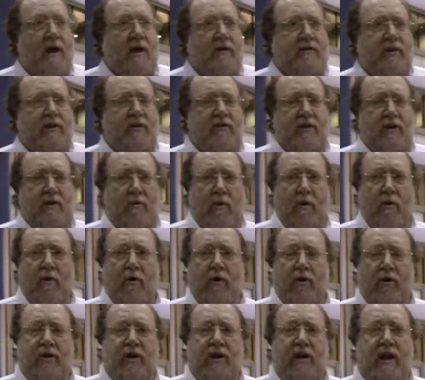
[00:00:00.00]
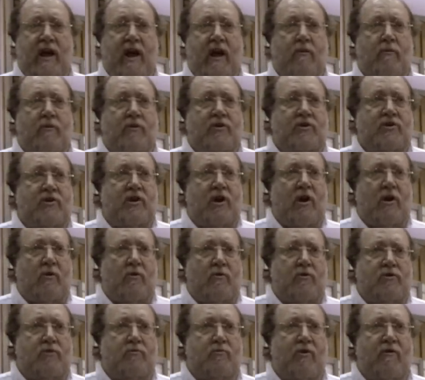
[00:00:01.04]
The other thing we were looking at was
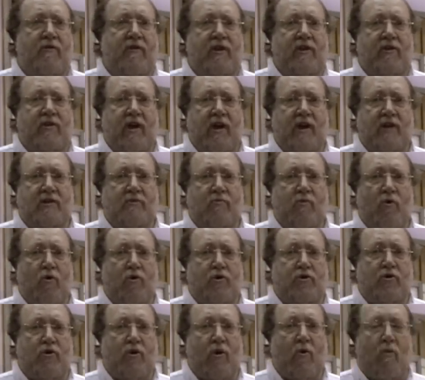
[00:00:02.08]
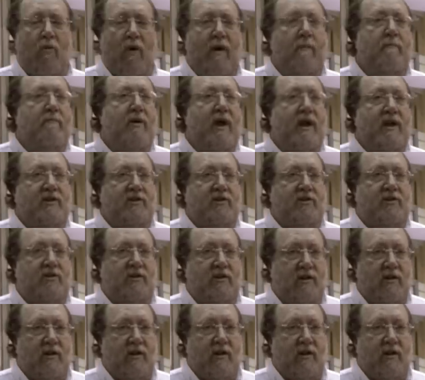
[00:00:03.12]
moving things more to a web-based,